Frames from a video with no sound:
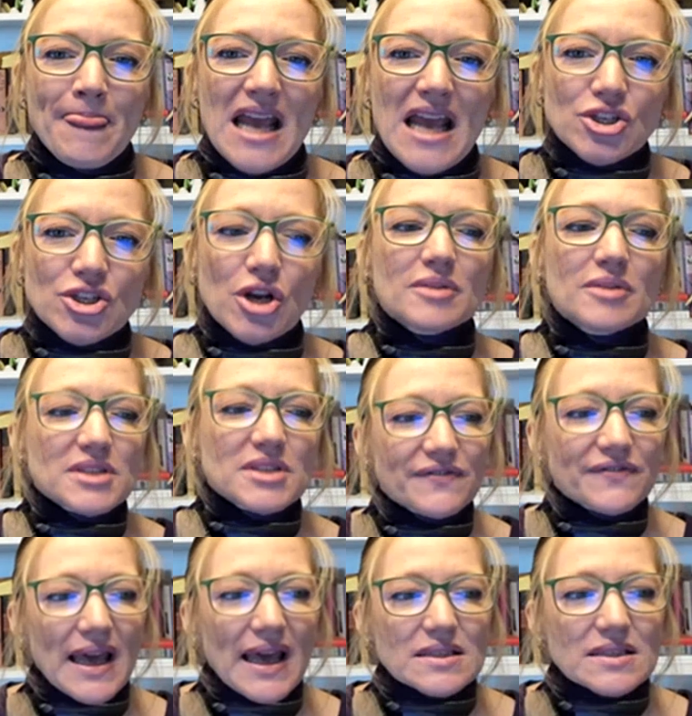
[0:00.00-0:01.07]
In terms of
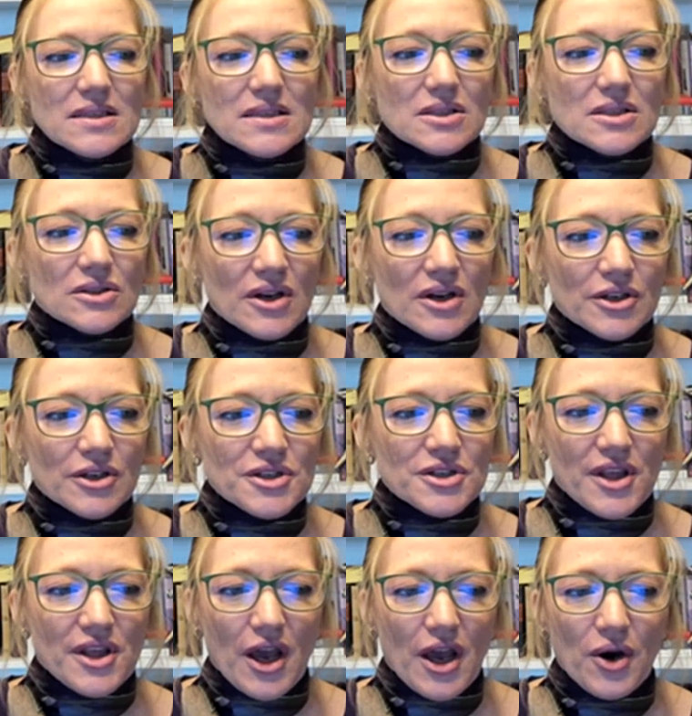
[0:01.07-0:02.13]
lessons learned,
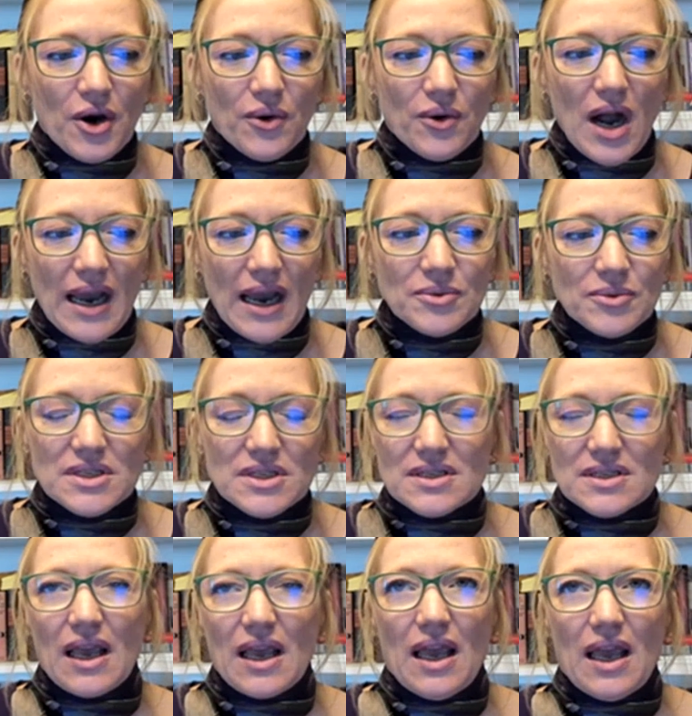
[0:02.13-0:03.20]
though, I would
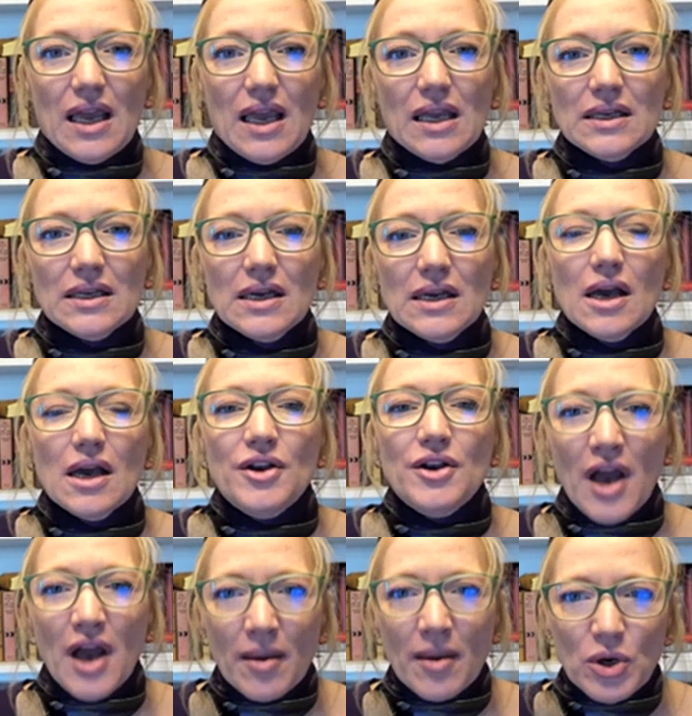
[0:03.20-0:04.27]
say
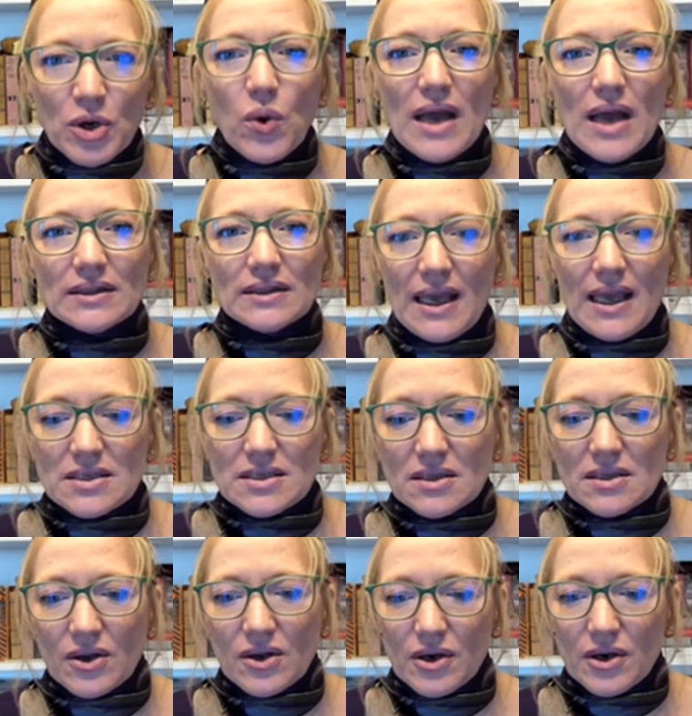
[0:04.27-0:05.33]
number one
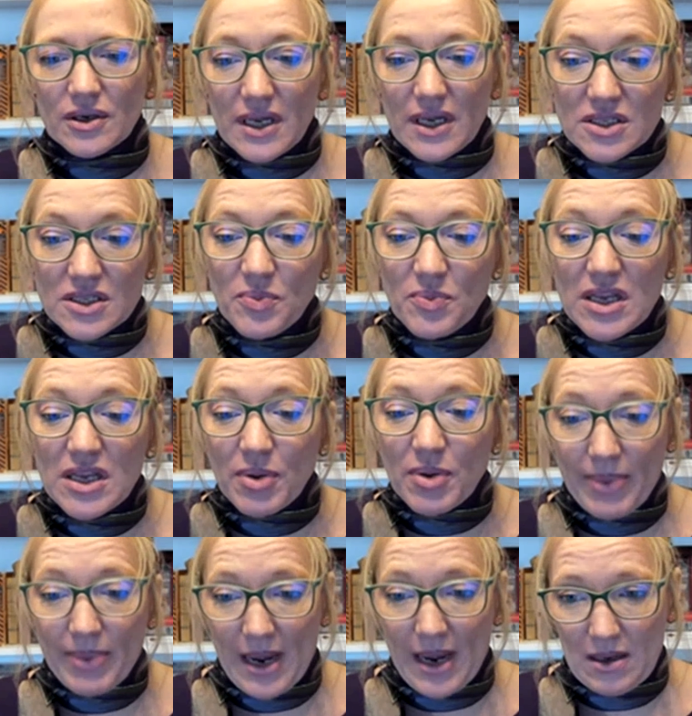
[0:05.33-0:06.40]
lesson learned is be
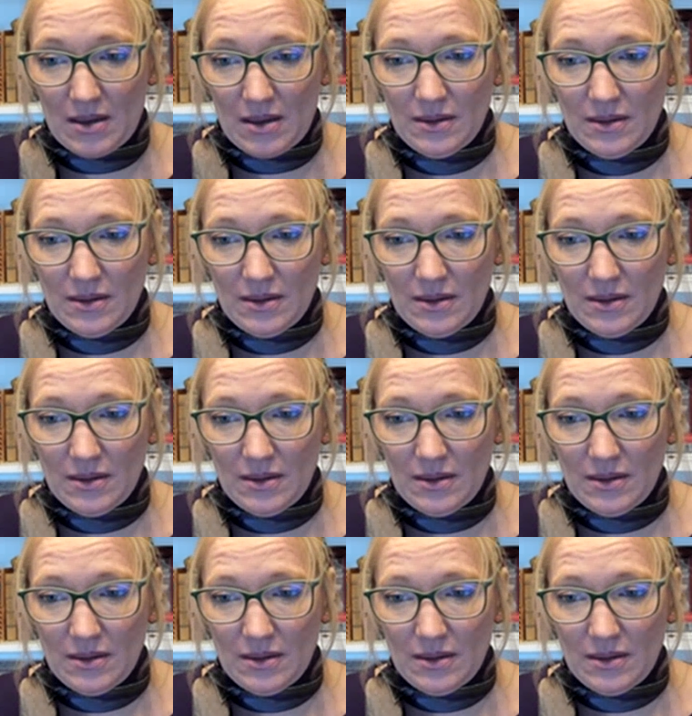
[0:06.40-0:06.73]
prepared.